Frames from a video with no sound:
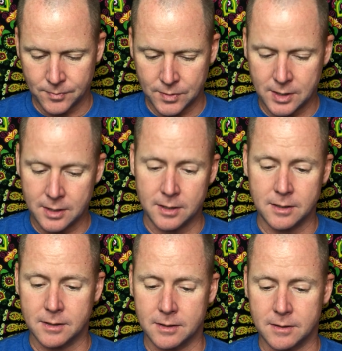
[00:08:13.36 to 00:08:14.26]

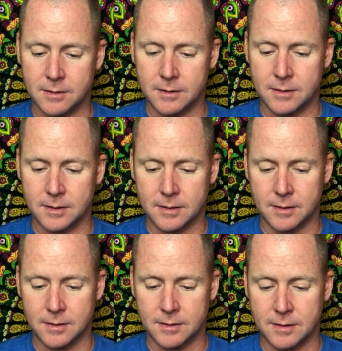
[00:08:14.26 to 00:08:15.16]
The
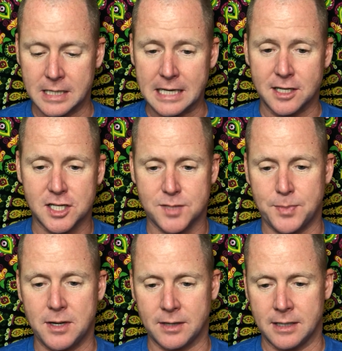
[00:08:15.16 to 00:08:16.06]

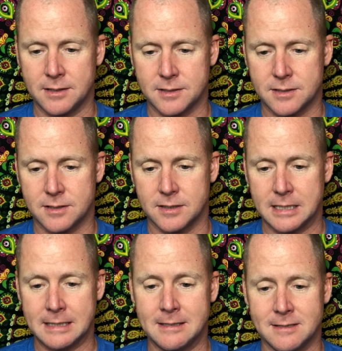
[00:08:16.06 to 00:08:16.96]
experience
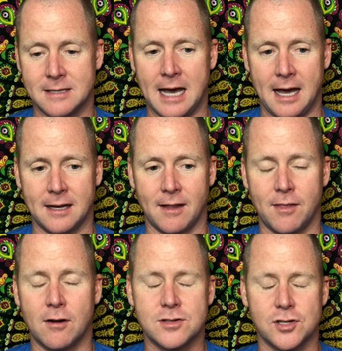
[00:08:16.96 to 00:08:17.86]
is that
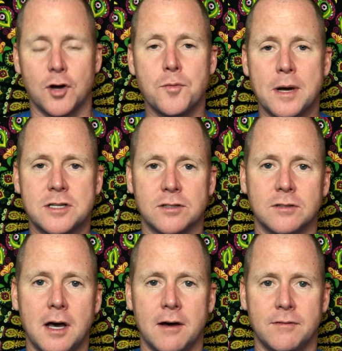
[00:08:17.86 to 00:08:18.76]
there's so much
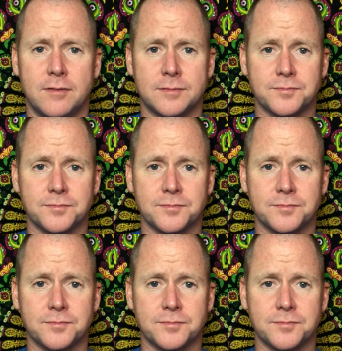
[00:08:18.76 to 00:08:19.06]
love